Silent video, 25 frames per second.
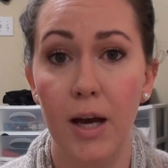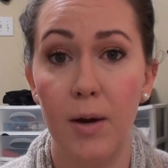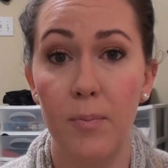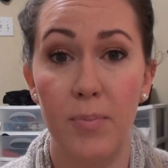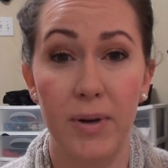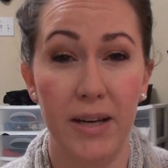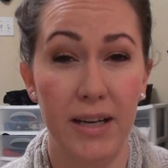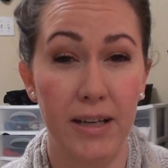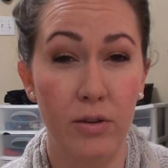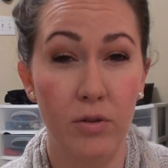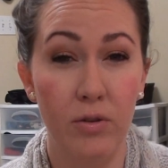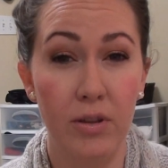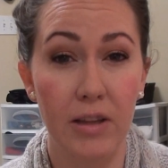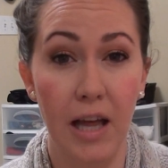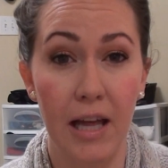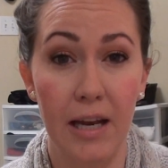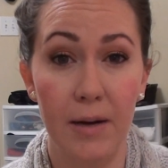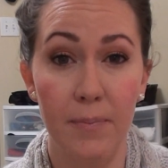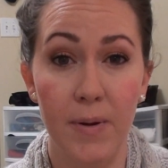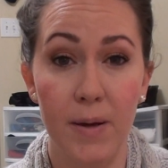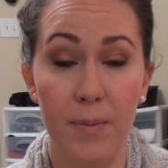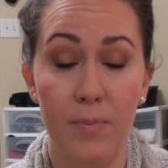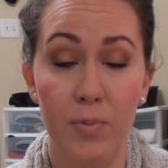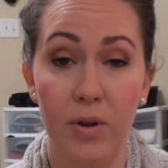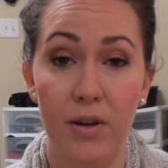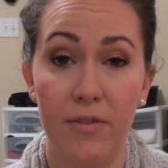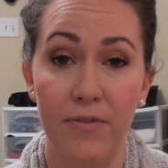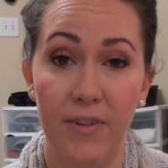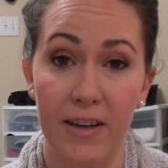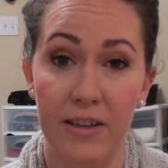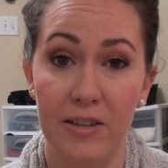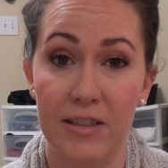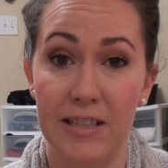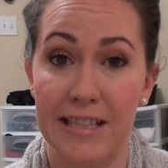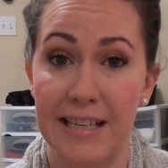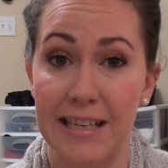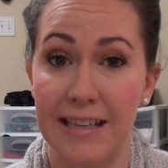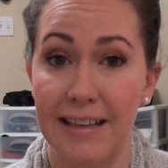but I know a lot of people have
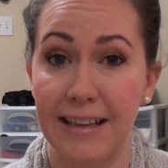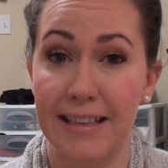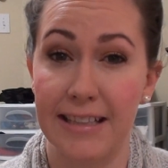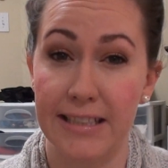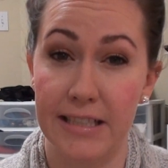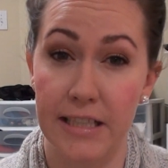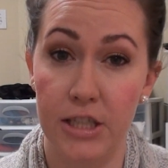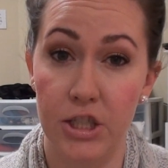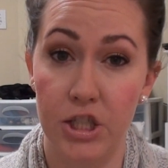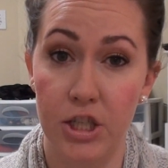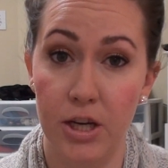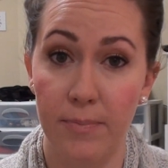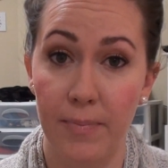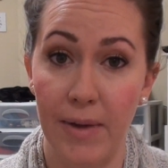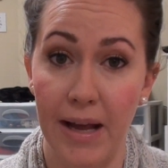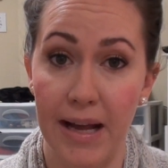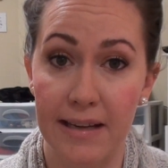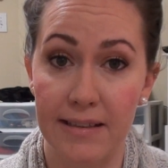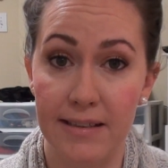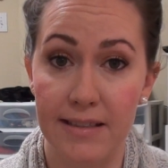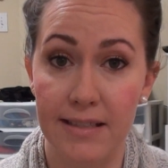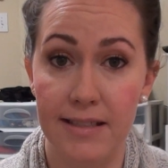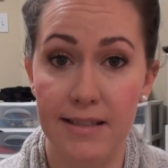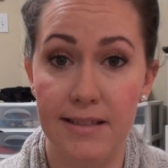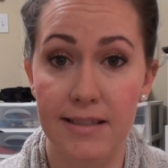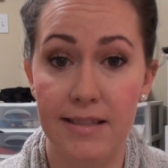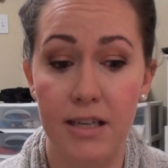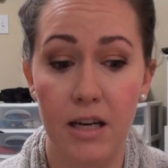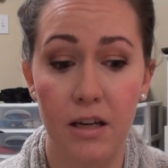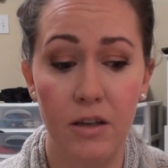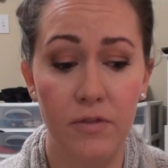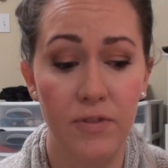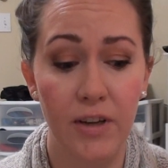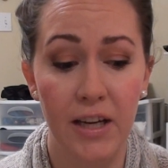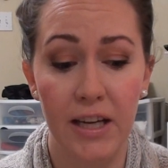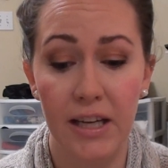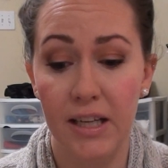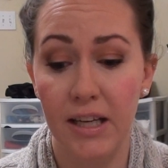found it at like TJ Maxx and stuff.
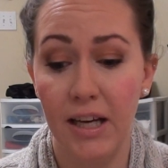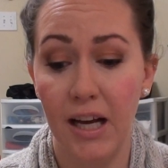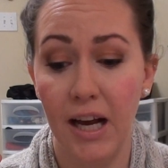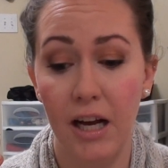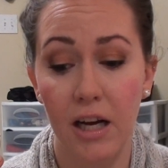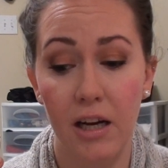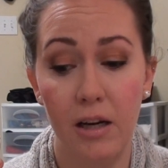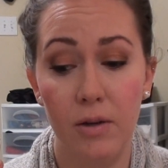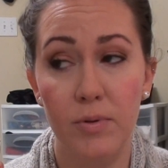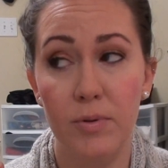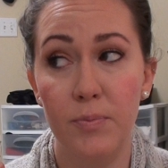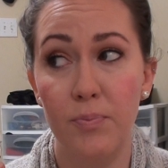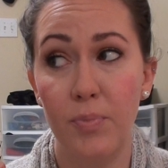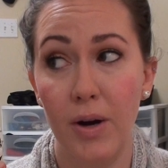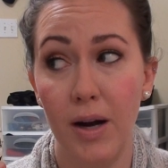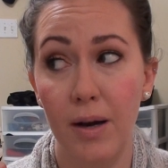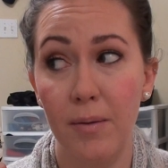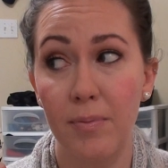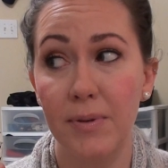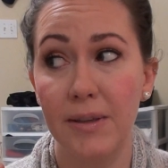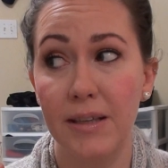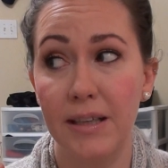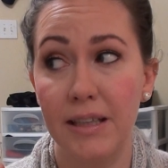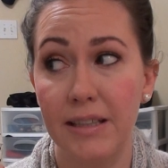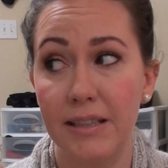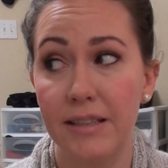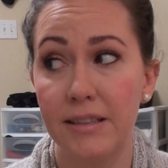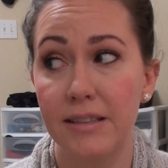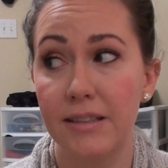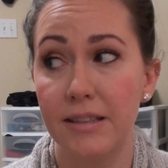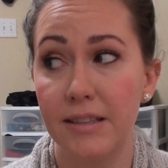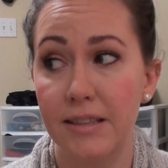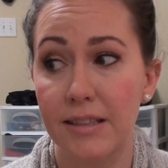I would probably